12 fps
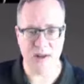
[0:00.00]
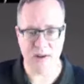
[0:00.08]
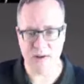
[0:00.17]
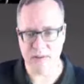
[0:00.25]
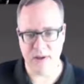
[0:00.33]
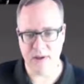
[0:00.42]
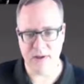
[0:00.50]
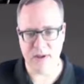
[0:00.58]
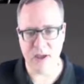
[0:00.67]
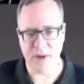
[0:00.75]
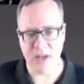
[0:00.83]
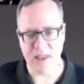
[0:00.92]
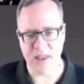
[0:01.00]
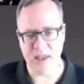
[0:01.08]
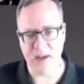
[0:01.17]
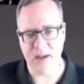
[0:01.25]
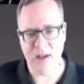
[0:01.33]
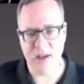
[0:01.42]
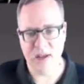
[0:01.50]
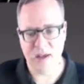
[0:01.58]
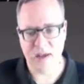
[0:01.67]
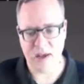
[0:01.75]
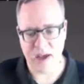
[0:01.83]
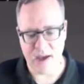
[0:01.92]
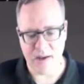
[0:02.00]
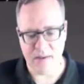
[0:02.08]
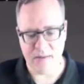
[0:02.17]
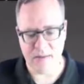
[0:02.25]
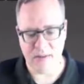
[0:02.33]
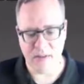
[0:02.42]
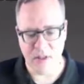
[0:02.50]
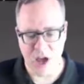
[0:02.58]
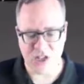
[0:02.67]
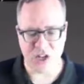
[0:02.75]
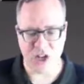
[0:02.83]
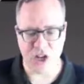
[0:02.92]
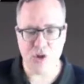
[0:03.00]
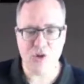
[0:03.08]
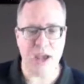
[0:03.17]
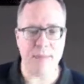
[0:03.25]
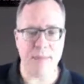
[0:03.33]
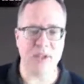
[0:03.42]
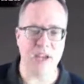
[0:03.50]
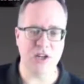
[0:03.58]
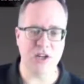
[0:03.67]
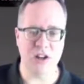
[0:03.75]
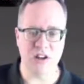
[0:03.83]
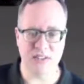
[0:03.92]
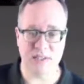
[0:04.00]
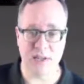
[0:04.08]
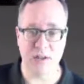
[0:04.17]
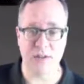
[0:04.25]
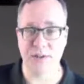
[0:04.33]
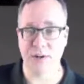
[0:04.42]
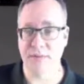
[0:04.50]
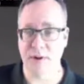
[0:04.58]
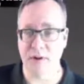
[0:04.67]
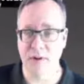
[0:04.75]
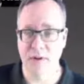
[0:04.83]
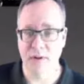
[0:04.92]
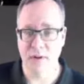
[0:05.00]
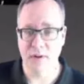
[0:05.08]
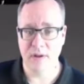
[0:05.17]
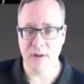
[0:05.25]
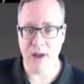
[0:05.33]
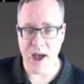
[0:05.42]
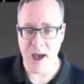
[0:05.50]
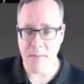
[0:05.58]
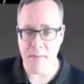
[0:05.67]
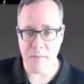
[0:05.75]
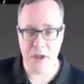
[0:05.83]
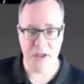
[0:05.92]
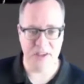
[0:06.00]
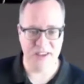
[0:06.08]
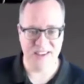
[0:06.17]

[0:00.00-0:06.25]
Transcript: we had a, a company that uh, launched a huge application on a single server um,